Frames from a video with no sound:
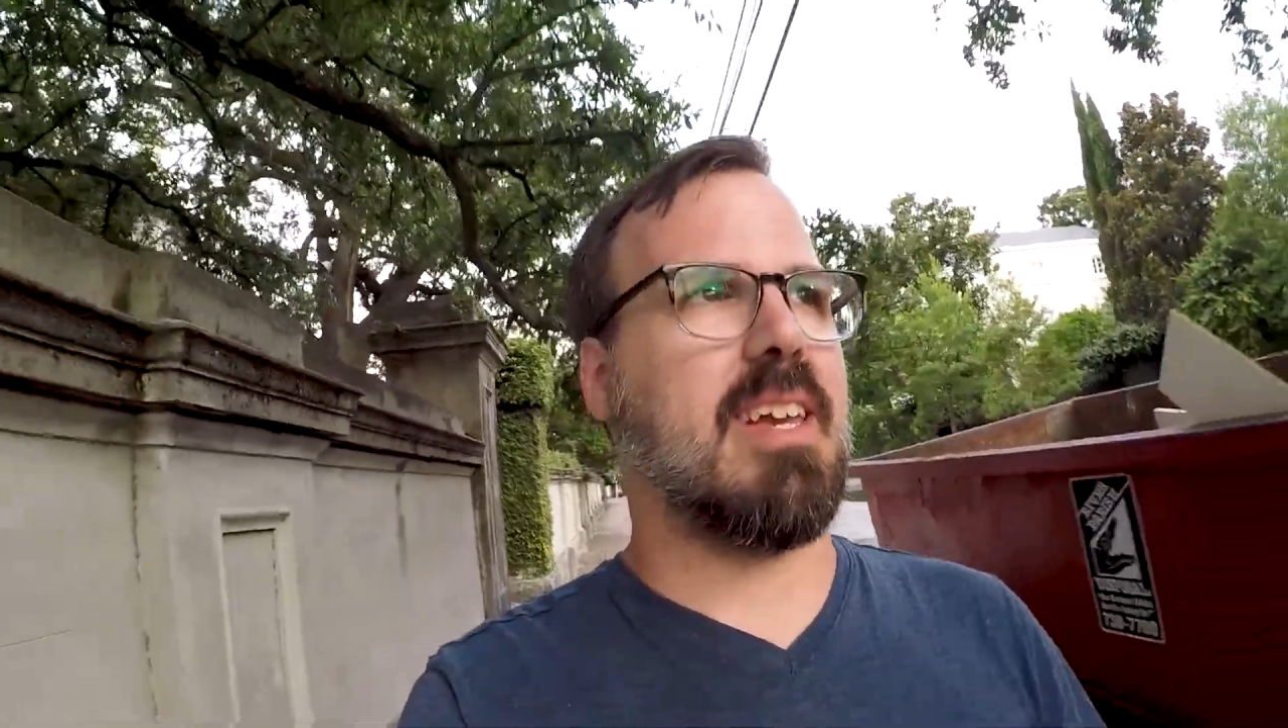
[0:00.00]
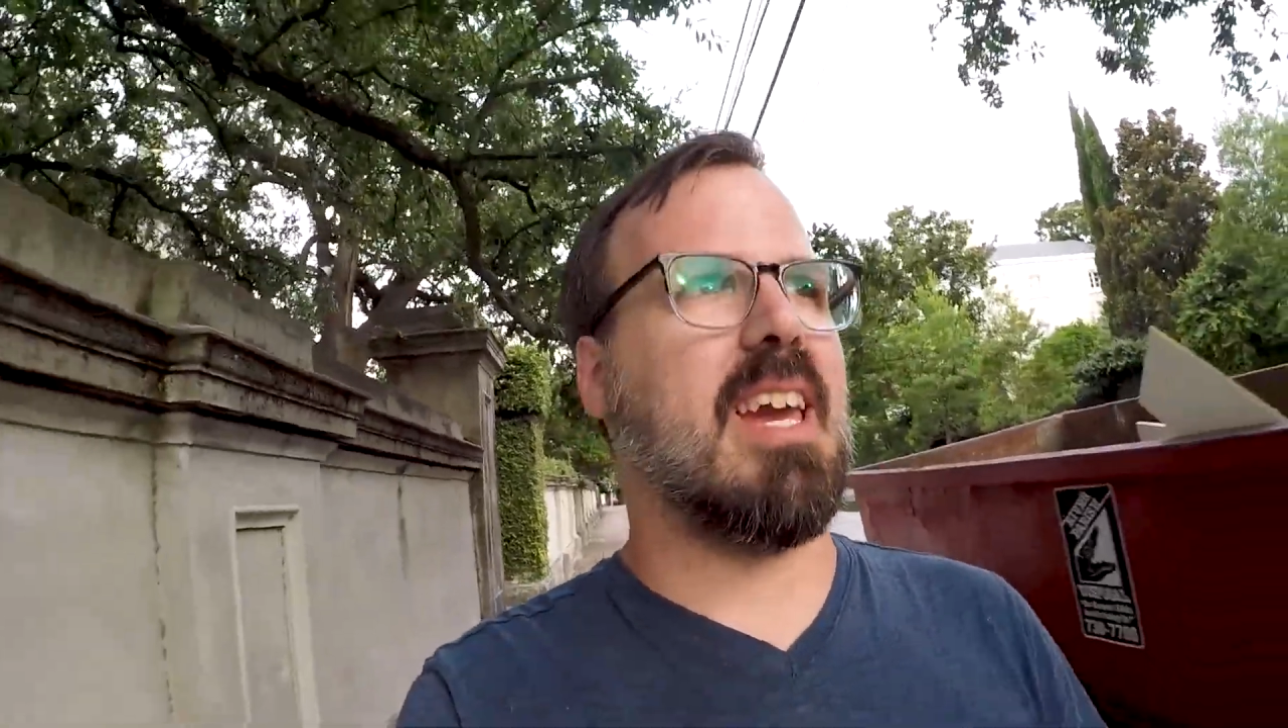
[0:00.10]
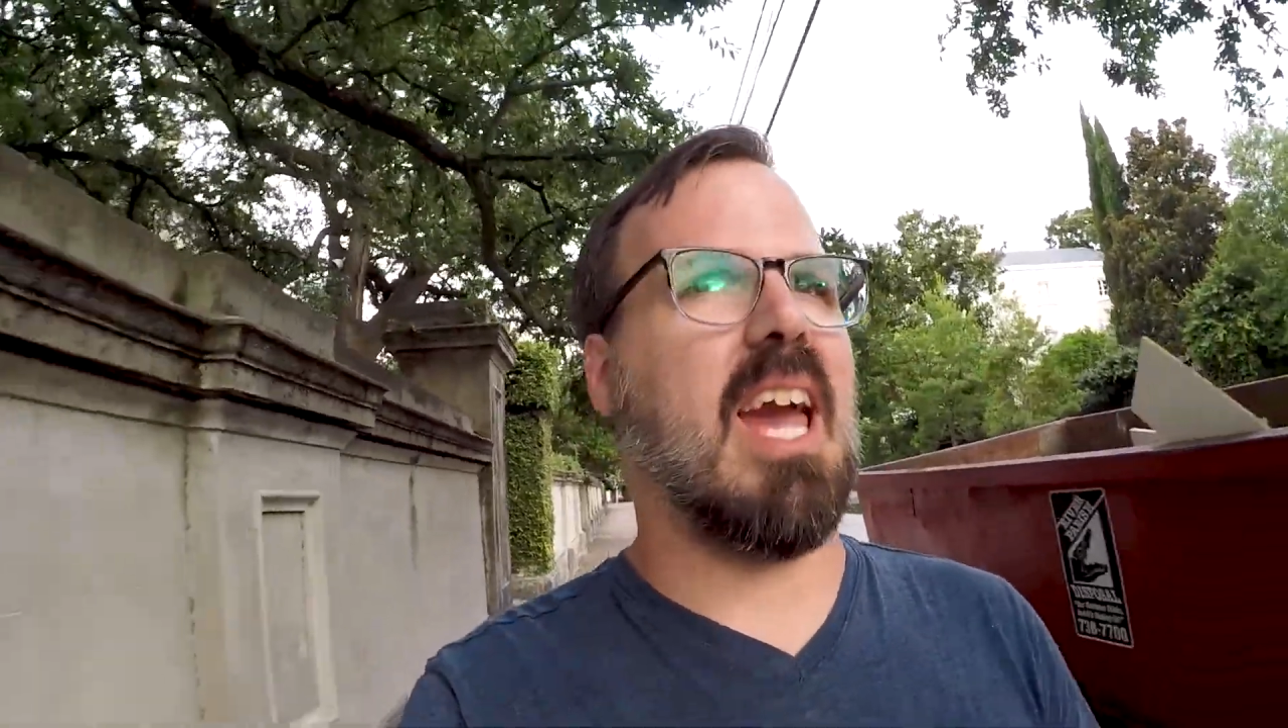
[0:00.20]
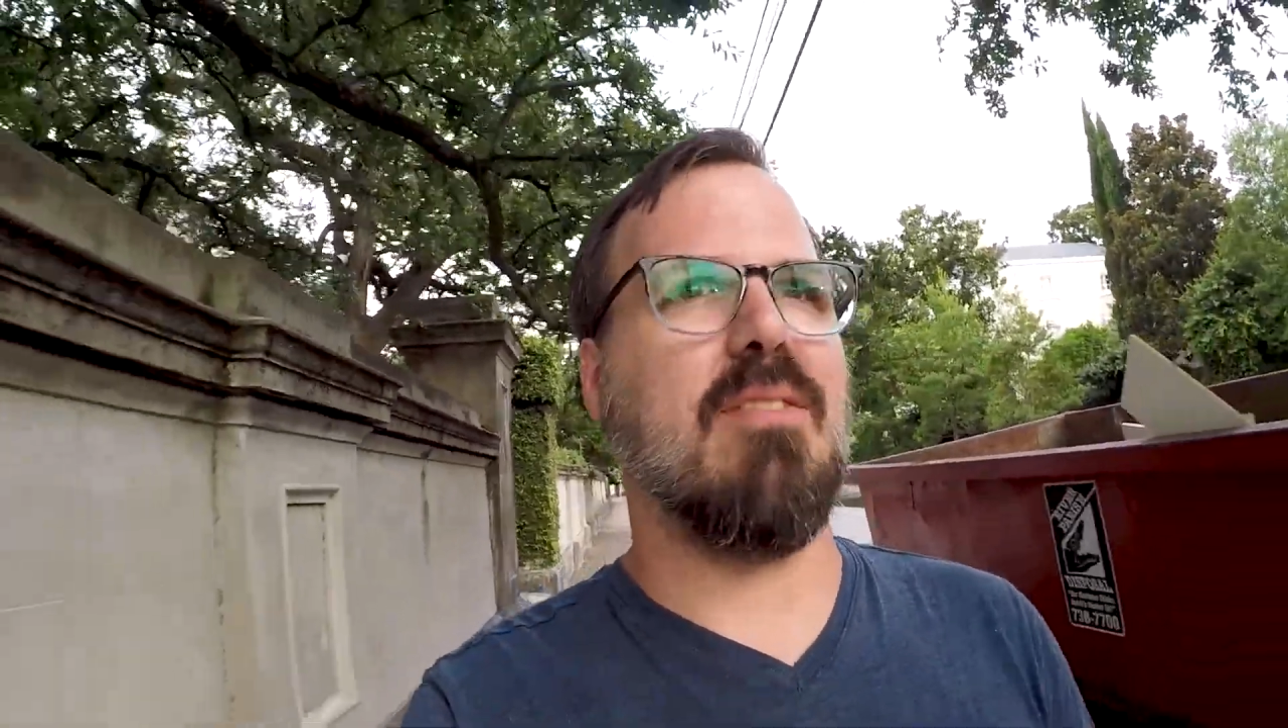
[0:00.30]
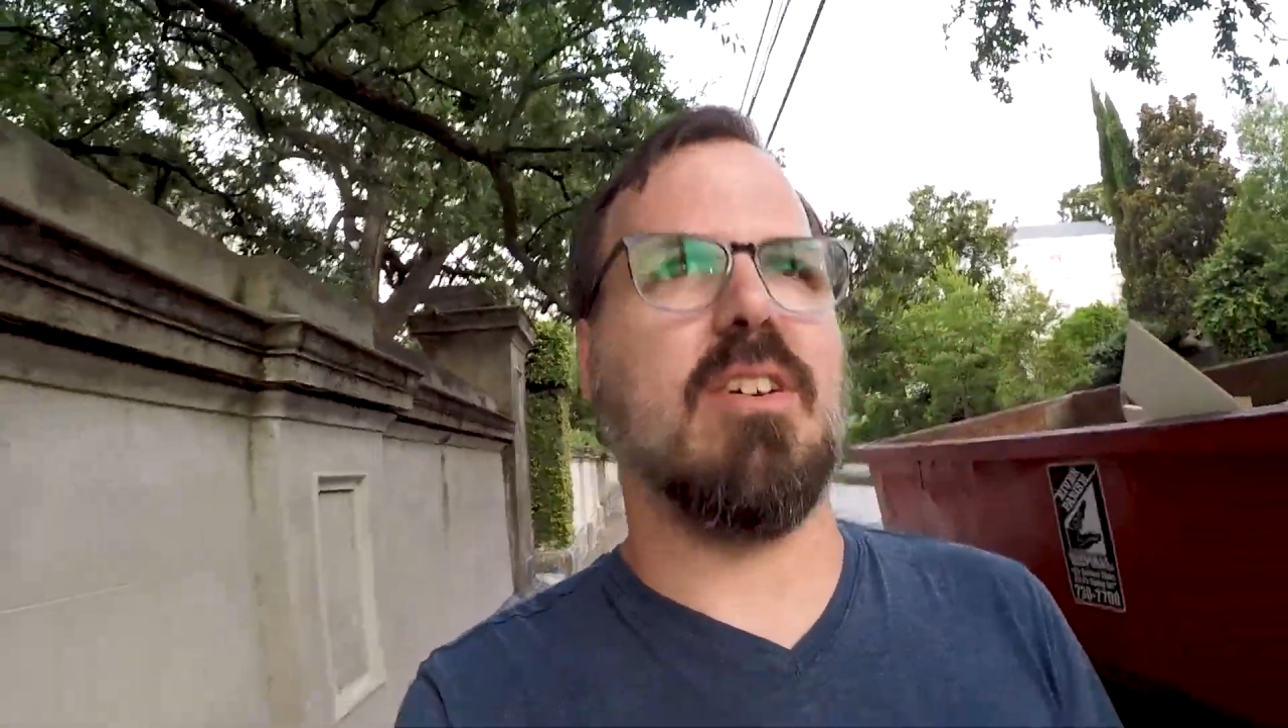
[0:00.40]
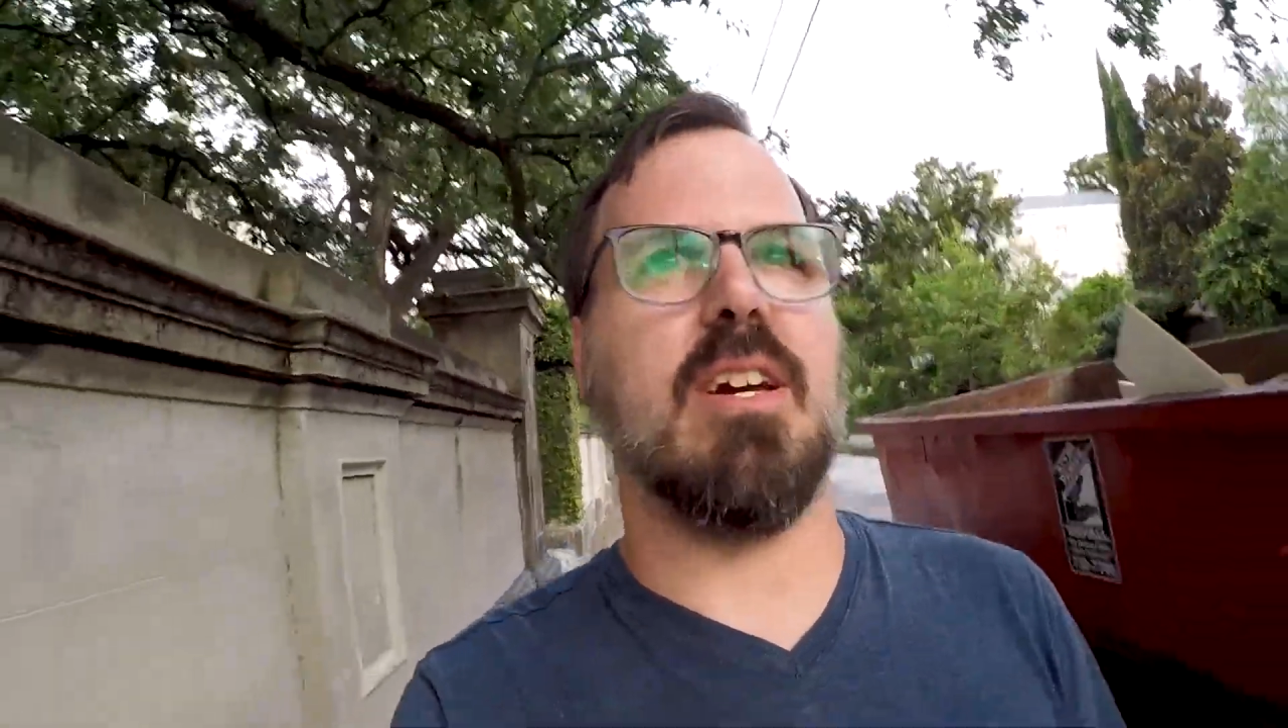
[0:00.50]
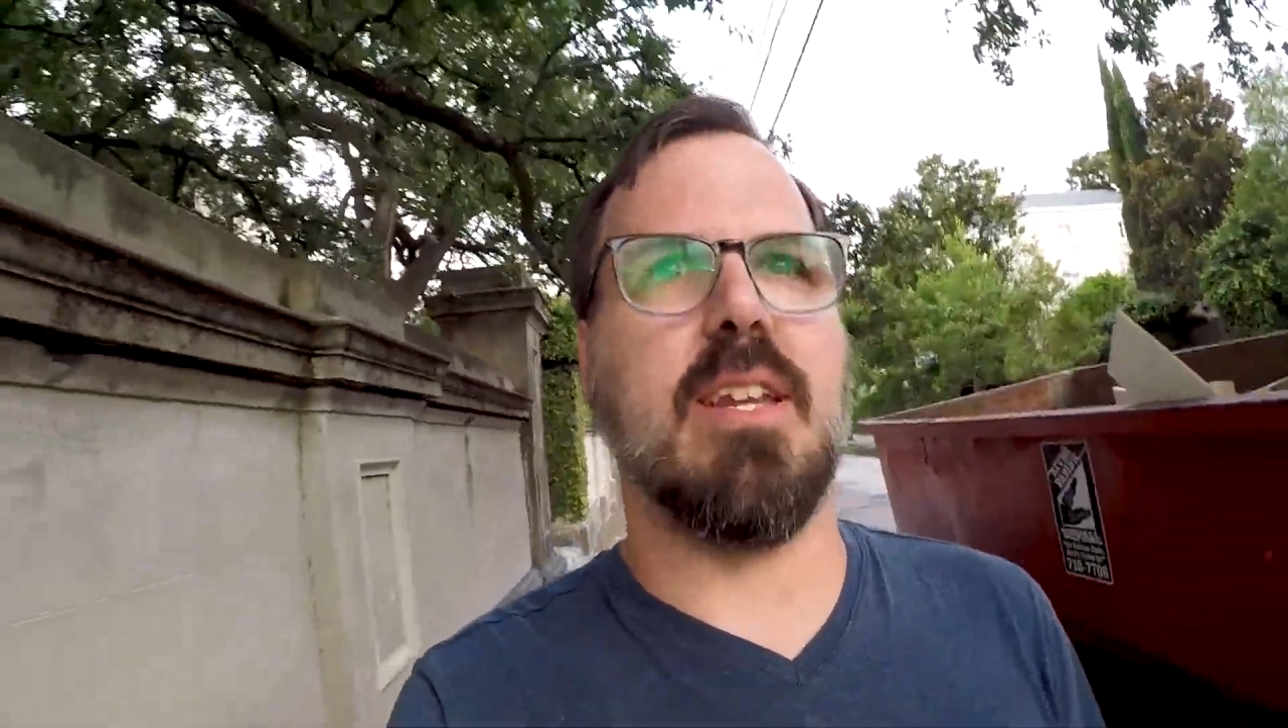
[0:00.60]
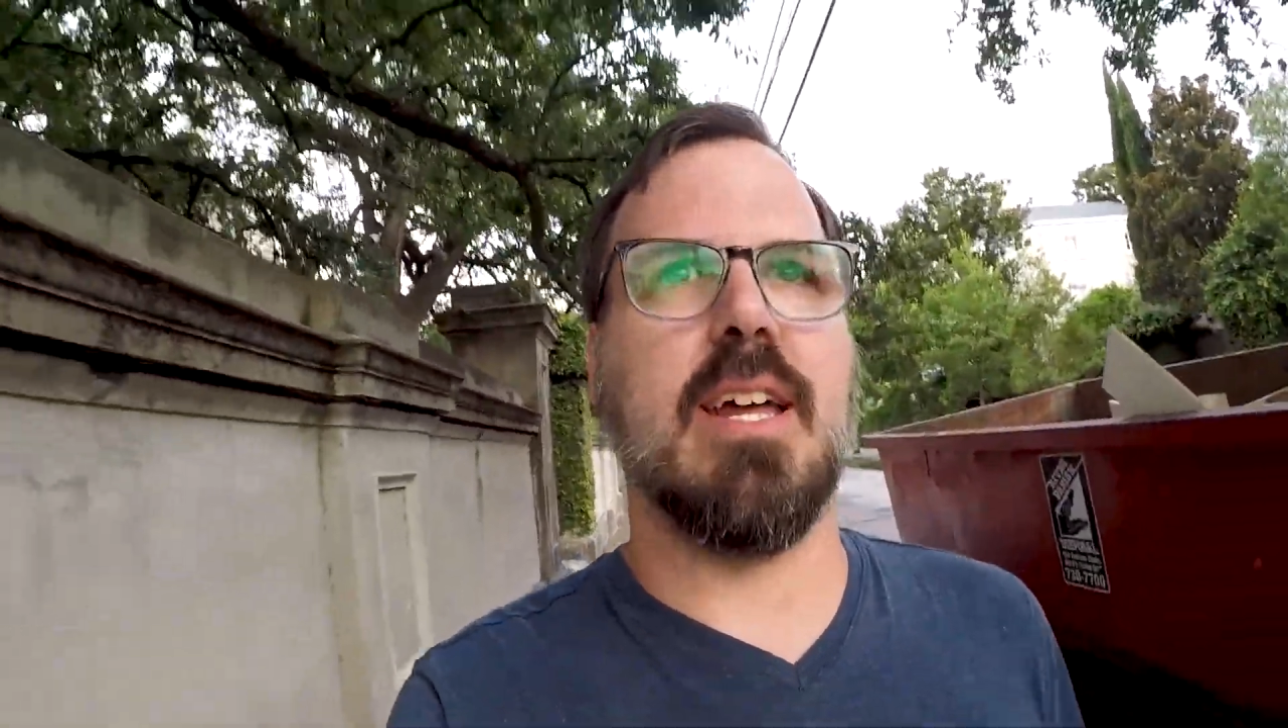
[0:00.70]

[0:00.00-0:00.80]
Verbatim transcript: cave in